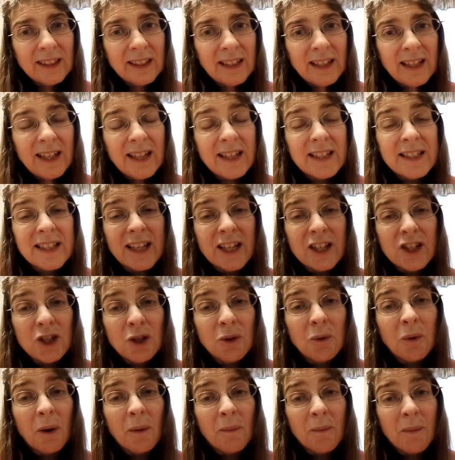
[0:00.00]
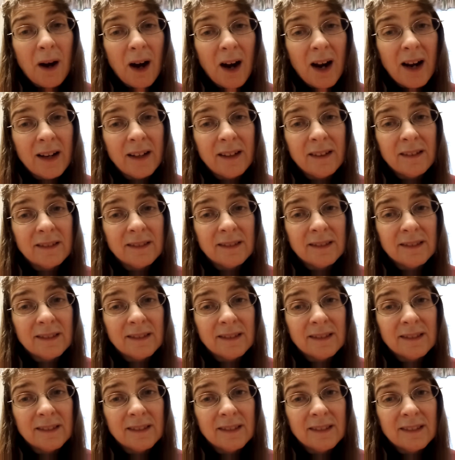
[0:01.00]
He said, You are mine,
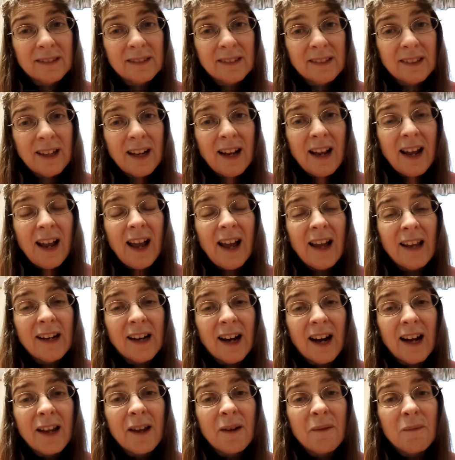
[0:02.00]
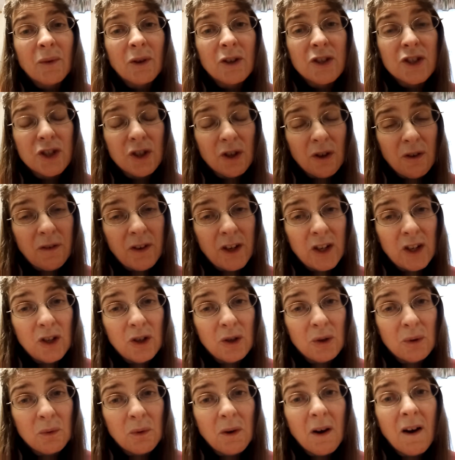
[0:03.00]
and I am reserving
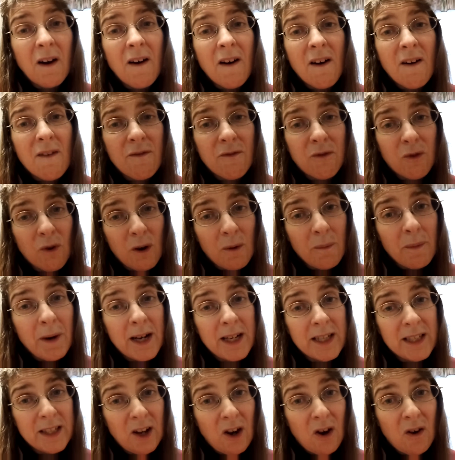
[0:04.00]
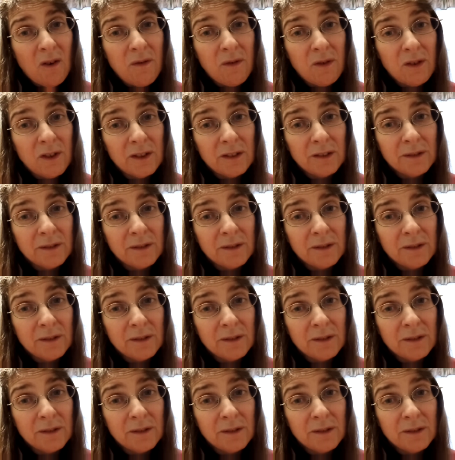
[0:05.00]
you for myself.